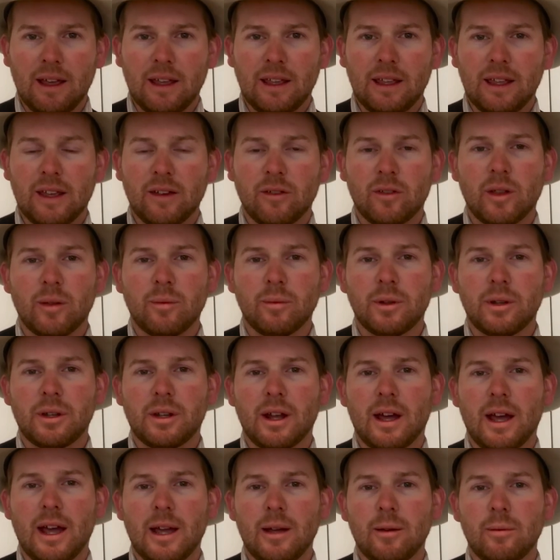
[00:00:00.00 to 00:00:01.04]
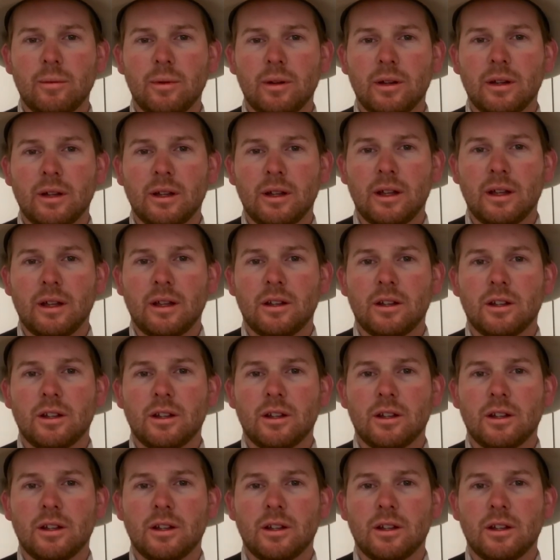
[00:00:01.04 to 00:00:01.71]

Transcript: Give them the time to